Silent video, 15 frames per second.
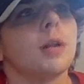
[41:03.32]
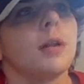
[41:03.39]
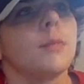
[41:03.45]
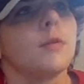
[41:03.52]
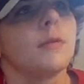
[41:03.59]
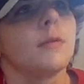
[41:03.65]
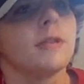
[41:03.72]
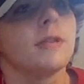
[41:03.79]
play
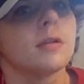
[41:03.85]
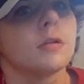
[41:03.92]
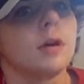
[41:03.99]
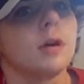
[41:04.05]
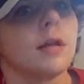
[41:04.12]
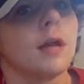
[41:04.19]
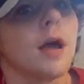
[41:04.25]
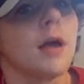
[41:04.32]
more
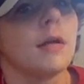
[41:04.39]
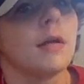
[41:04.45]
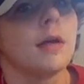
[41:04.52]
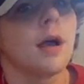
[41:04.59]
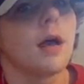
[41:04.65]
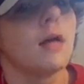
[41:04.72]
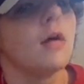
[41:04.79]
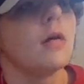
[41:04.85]
physical.
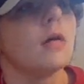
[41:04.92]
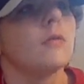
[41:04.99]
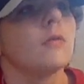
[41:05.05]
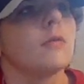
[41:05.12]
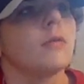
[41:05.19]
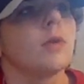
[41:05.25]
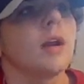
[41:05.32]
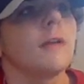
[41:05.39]

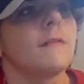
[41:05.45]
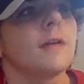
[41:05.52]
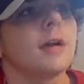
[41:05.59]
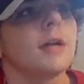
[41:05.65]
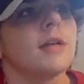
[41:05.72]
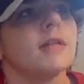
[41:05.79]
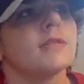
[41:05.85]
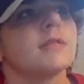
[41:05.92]
What I
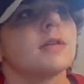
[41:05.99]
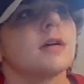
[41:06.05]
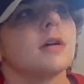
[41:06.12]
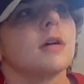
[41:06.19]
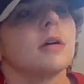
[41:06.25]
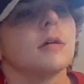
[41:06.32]
find is